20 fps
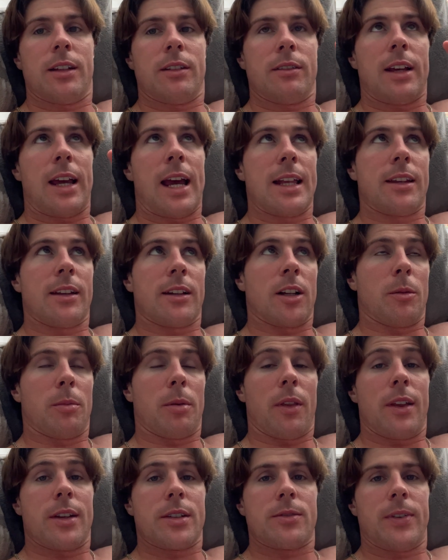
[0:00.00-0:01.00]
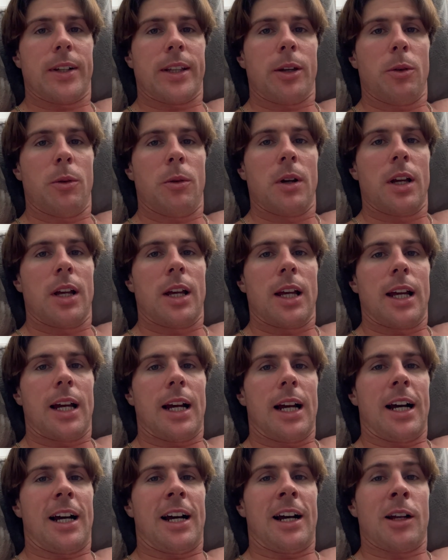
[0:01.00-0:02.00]
editing up this video,
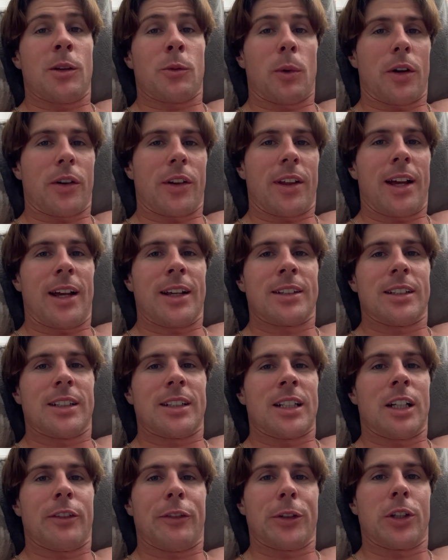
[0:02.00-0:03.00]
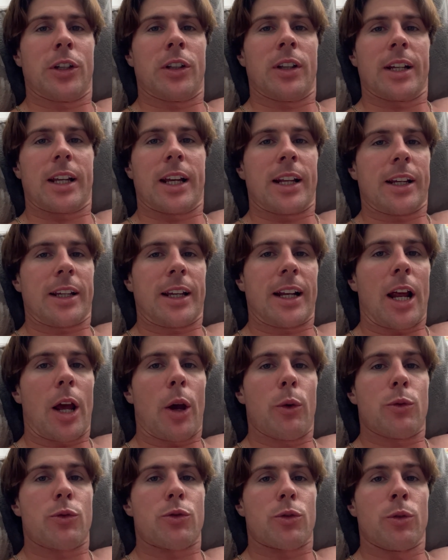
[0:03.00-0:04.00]
and what I realised is I've never done like a kind of
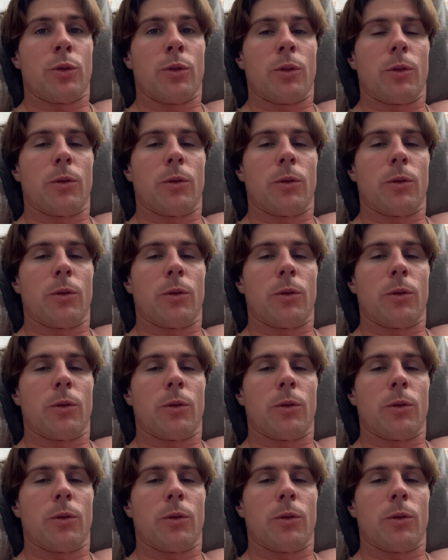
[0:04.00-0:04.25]
outro